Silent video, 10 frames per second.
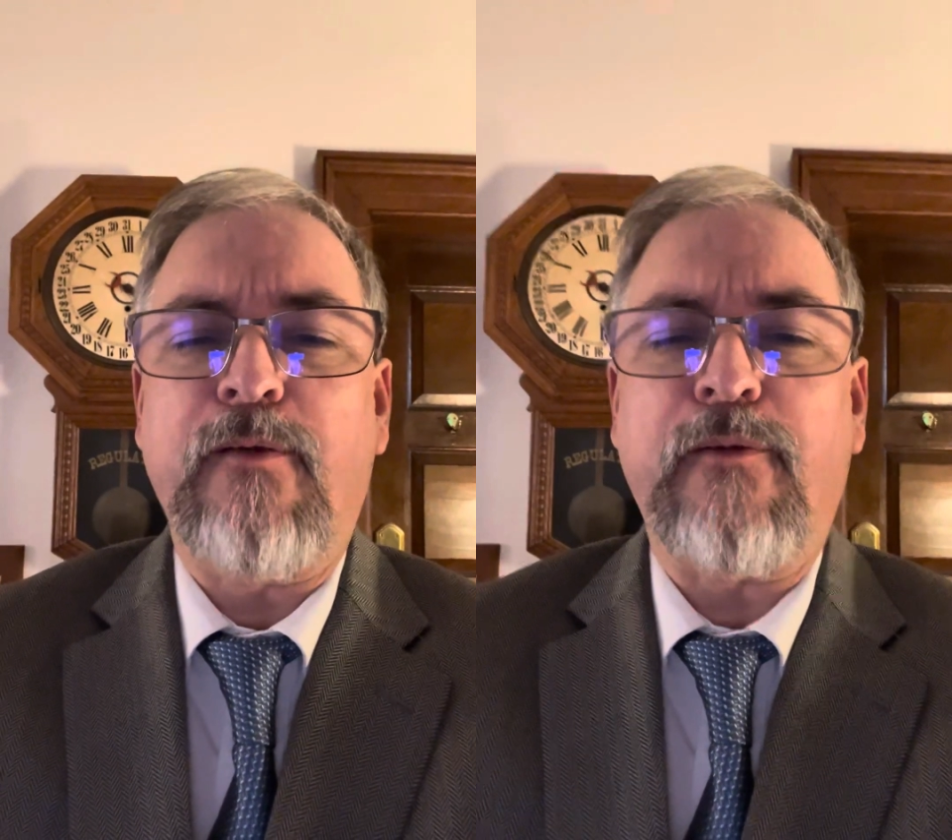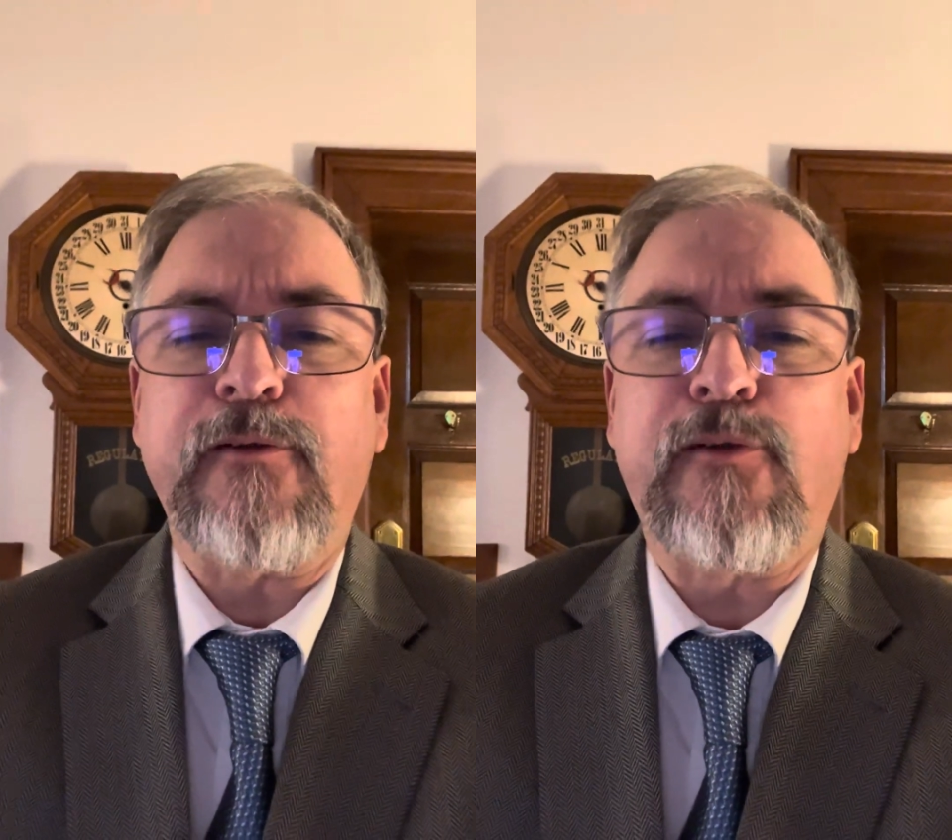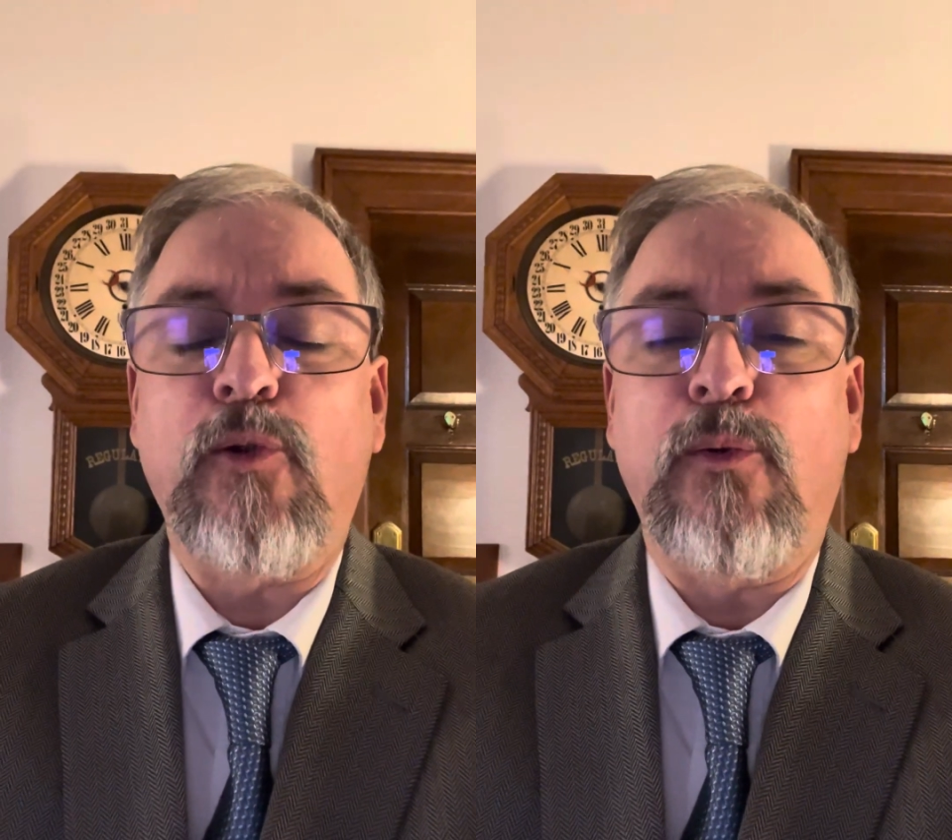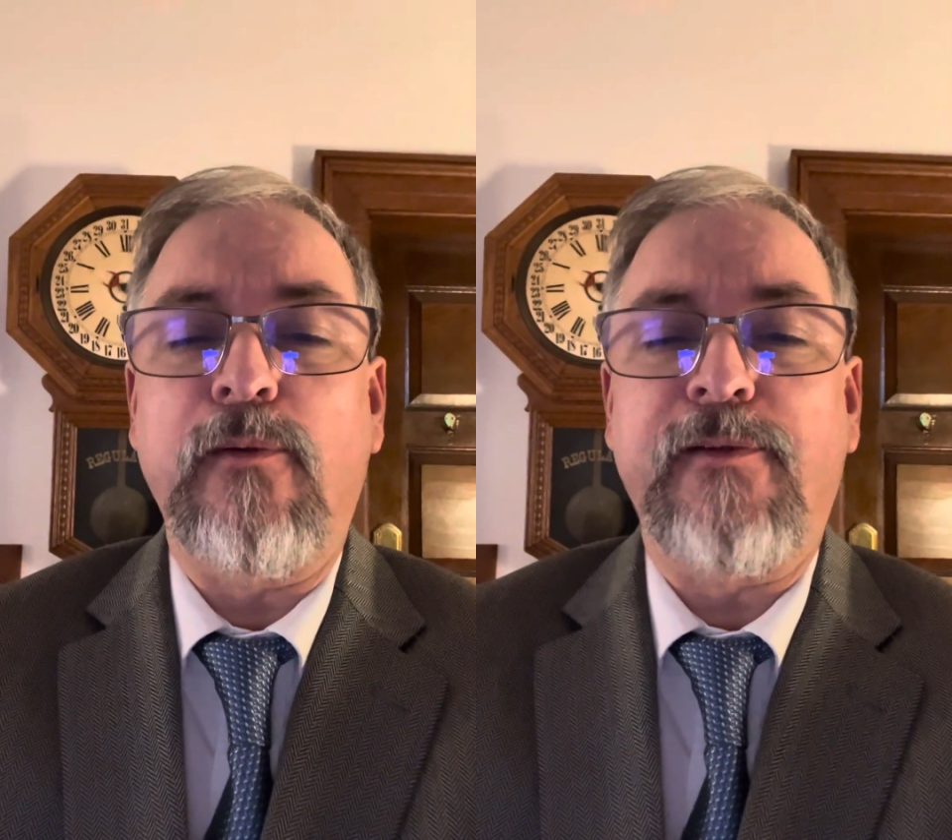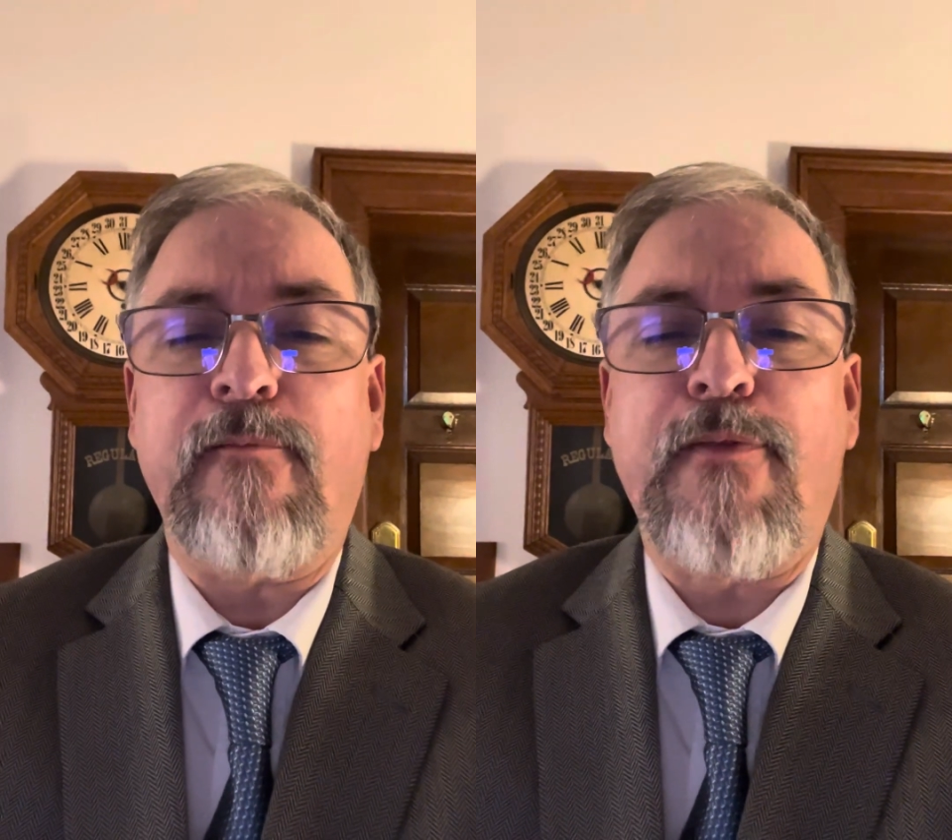different
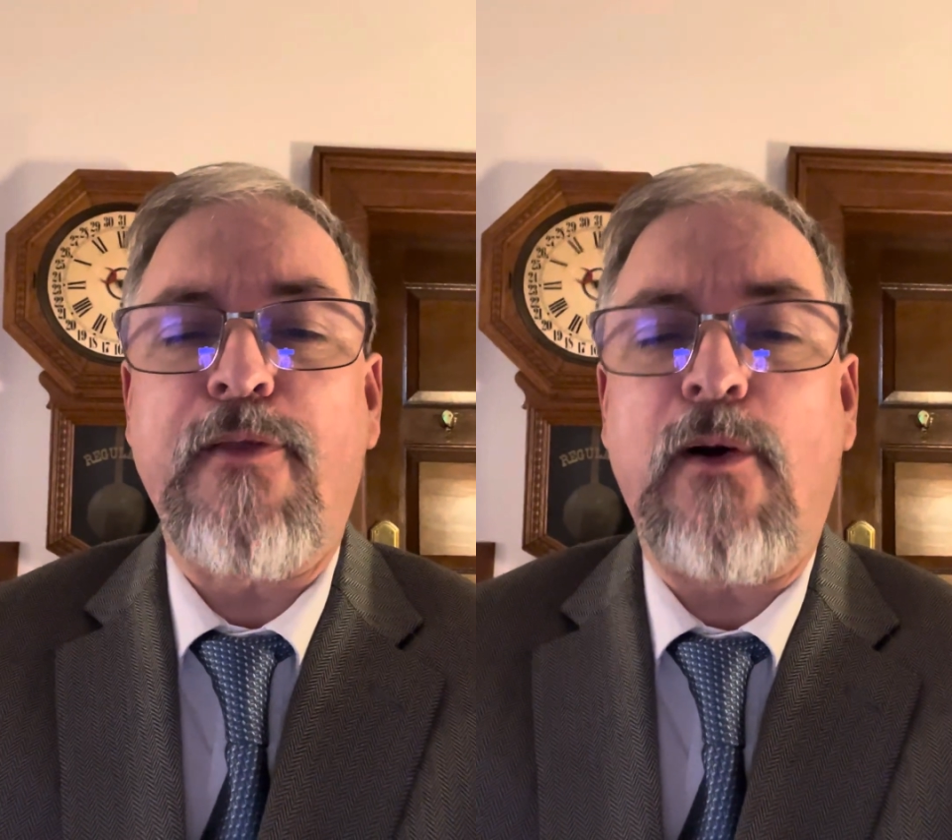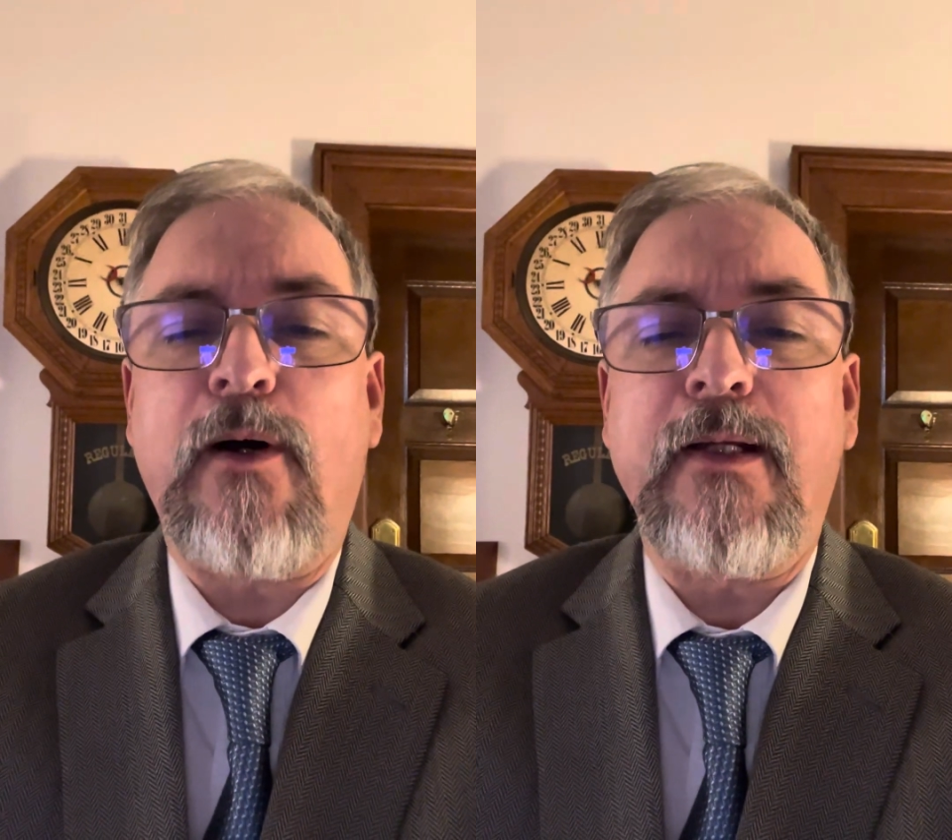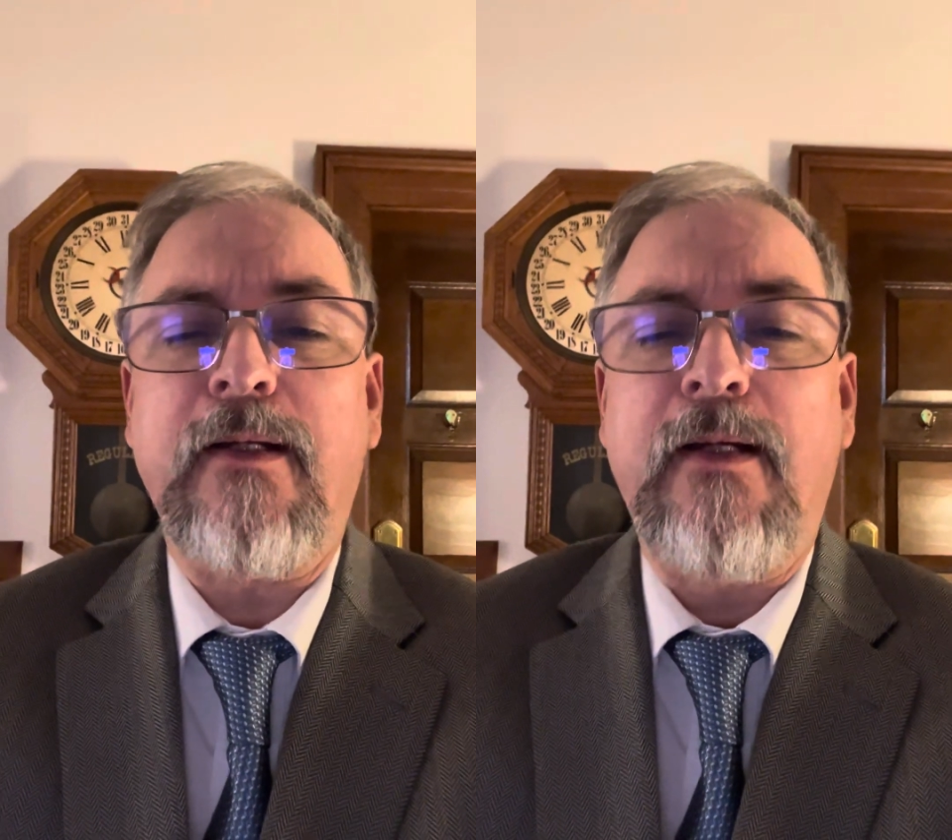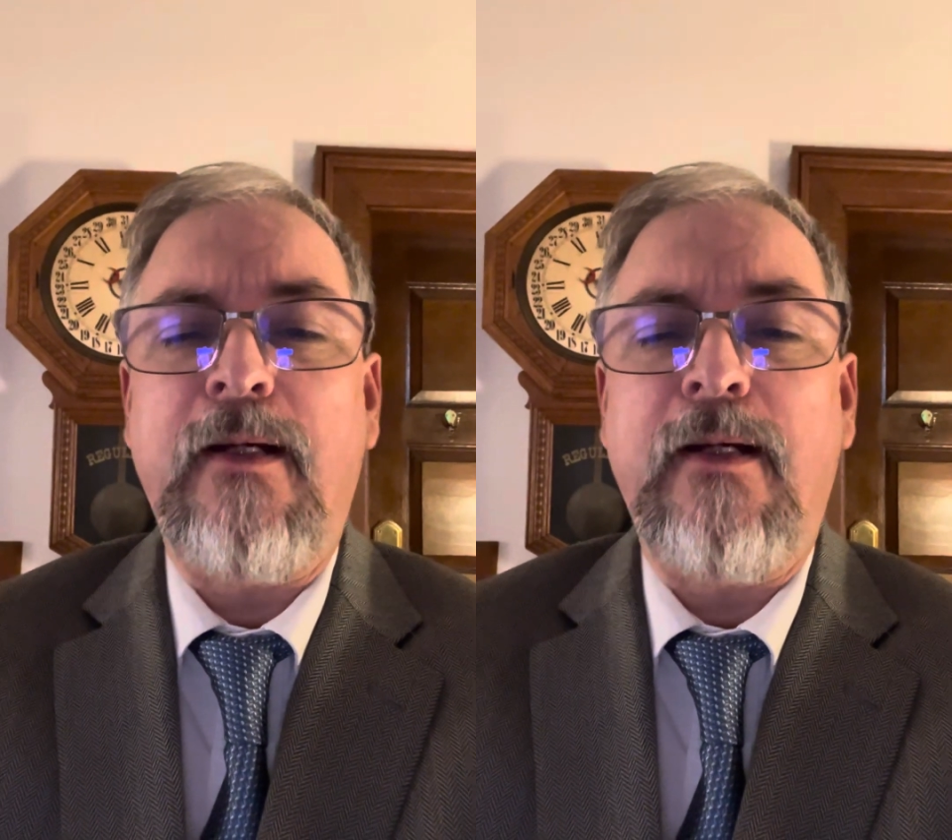schools of thought,